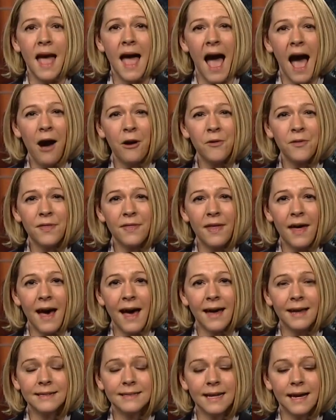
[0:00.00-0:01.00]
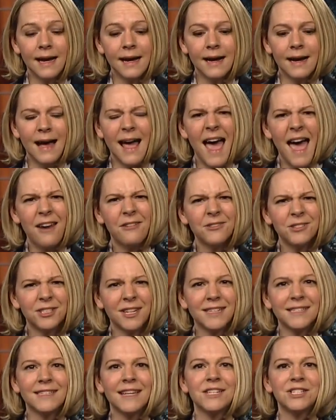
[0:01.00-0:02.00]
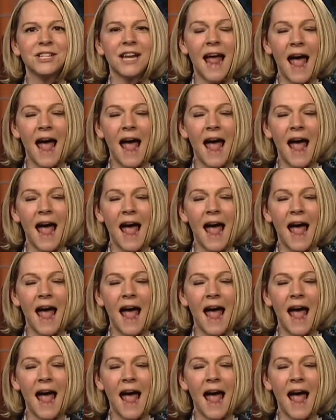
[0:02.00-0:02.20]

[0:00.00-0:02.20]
how that uh, energization